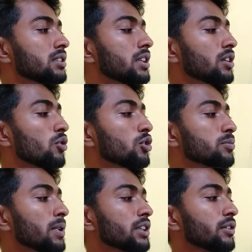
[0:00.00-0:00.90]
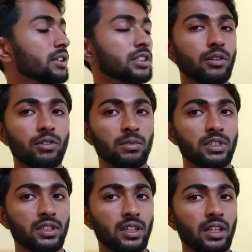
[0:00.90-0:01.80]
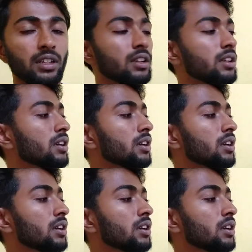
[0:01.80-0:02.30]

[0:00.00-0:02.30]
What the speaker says: then goes back to executable screen,